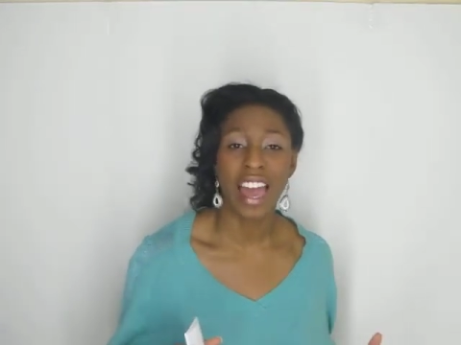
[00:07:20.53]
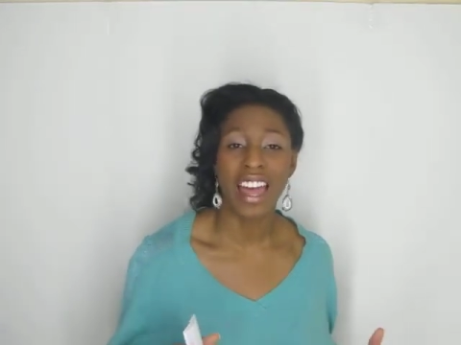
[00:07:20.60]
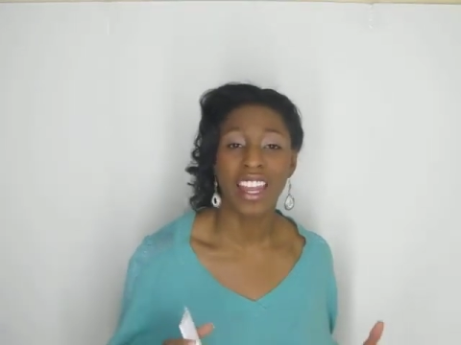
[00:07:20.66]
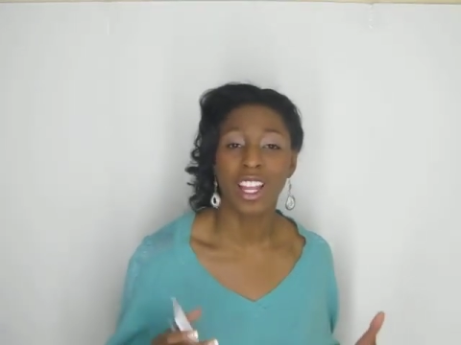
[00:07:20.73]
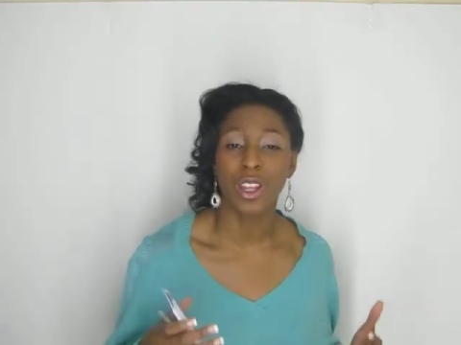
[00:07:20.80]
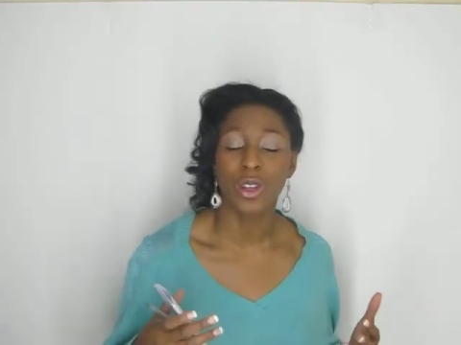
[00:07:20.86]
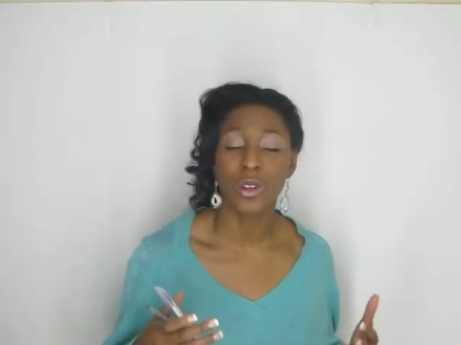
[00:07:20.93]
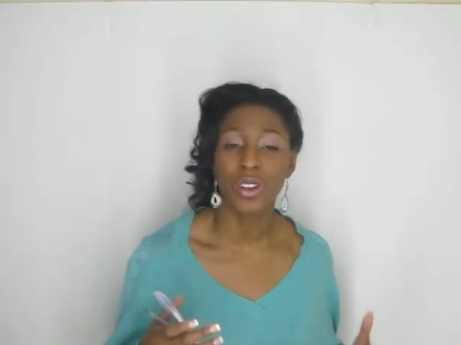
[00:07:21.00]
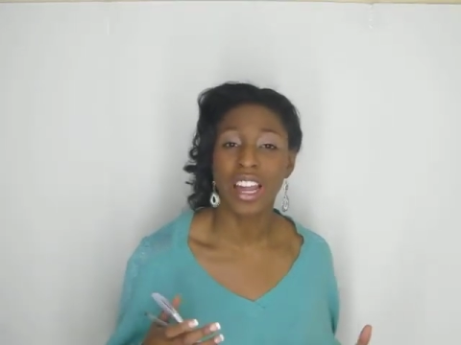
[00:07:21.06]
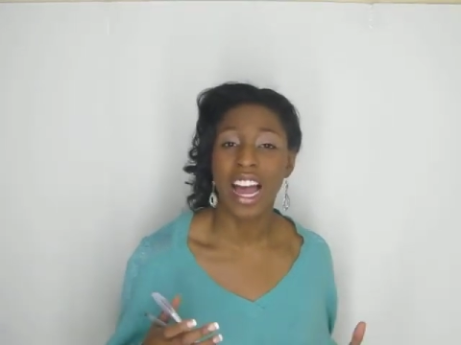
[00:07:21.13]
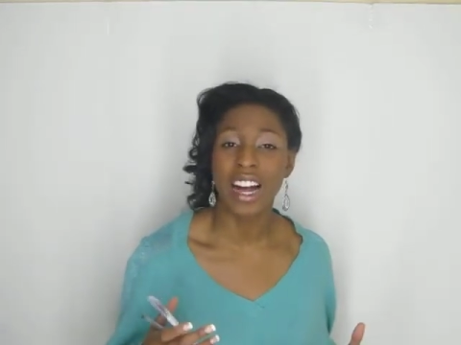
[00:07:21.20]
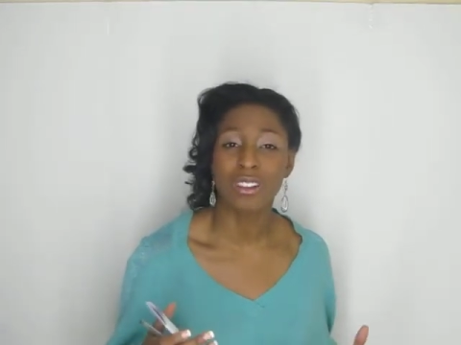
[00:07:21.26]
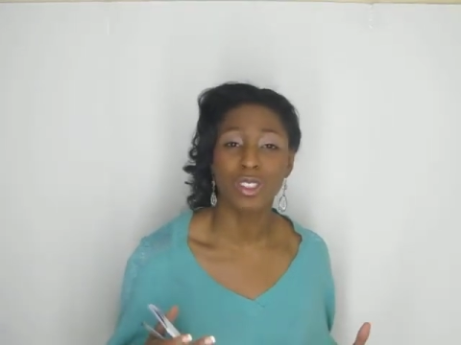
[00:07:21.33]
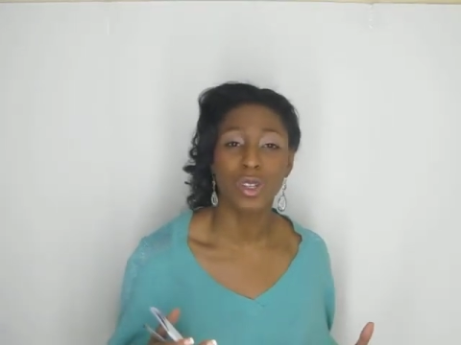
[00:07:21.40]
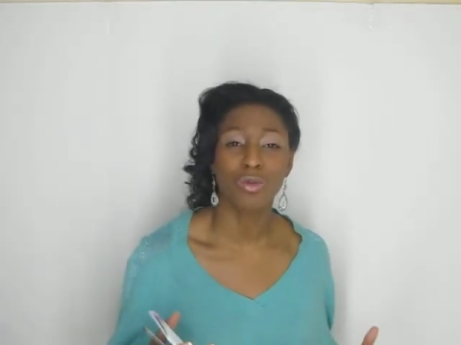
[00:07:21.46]
that and learn
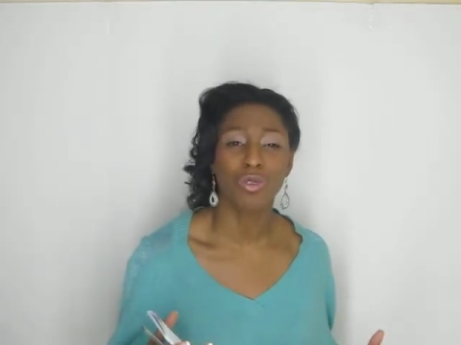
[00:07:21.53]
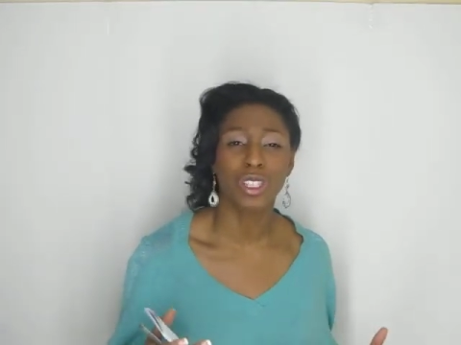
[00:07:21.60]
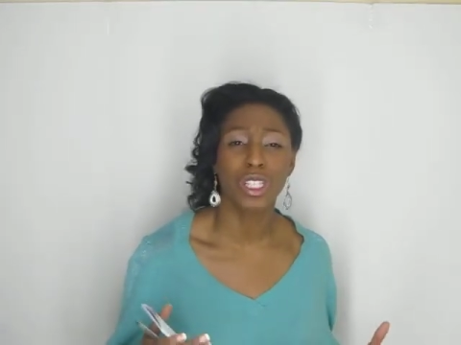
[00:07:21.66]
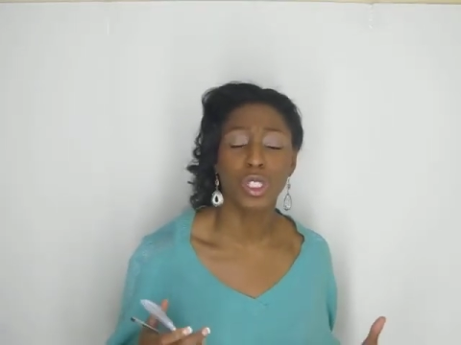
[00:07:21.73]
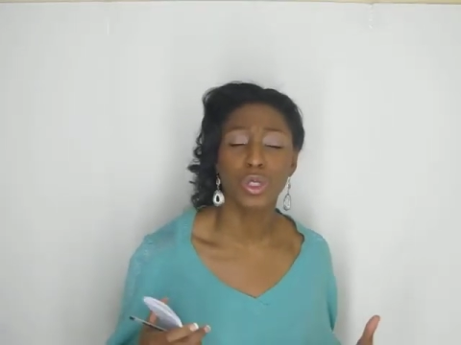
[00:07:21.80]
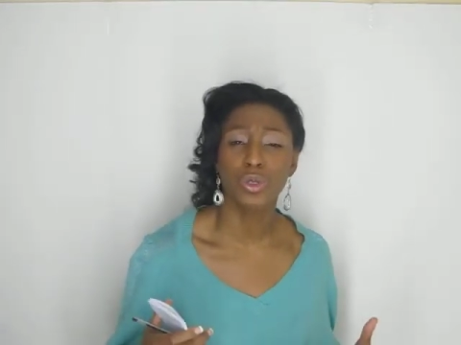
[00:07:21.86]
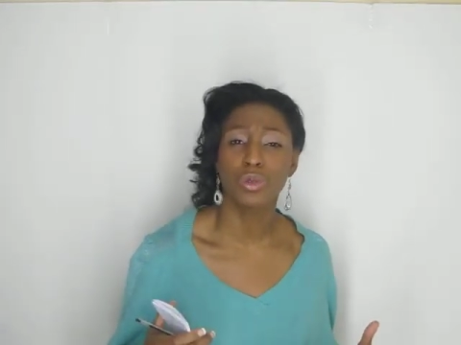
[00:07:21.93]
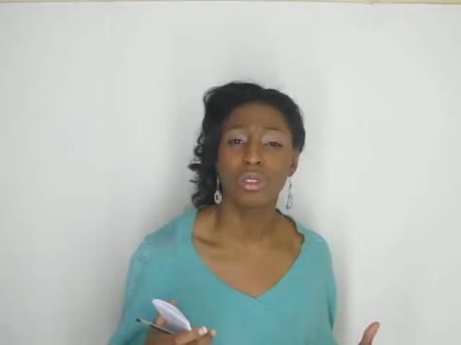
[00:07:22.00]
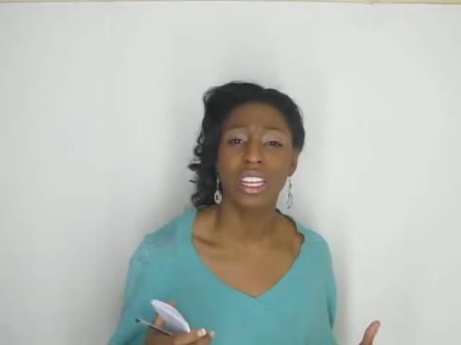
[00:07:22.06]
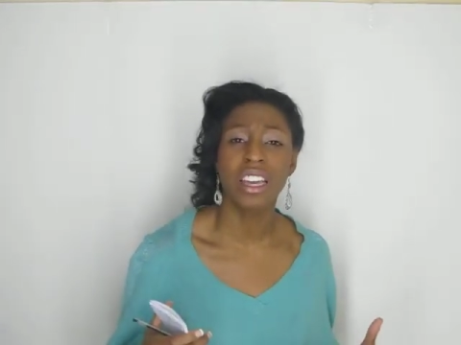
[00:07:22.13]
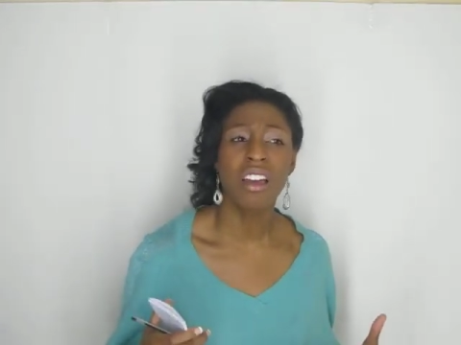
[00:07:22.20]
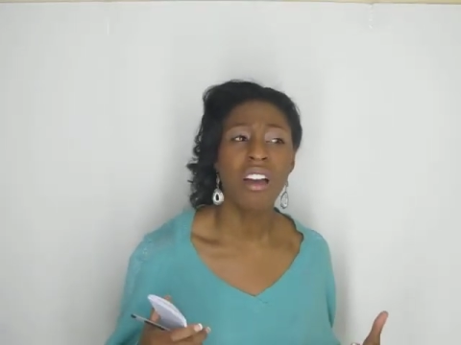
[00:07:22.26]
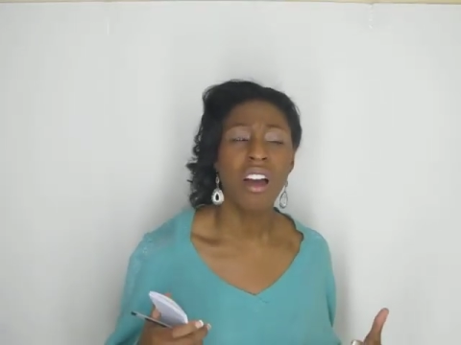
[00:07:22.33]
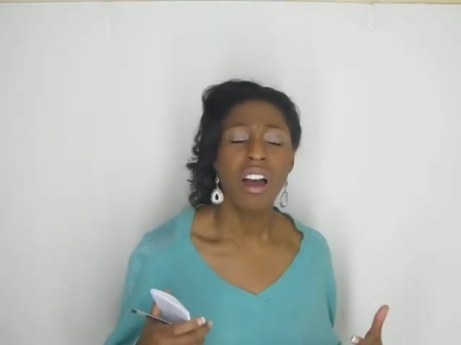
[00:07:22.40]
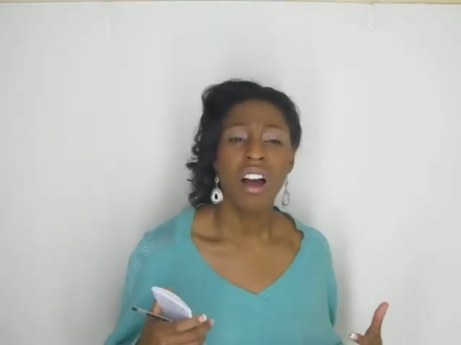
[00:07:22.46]
how to really
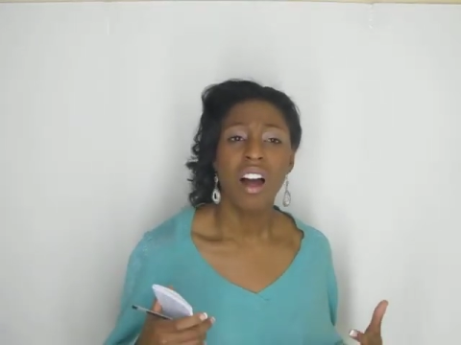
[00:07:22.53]
truly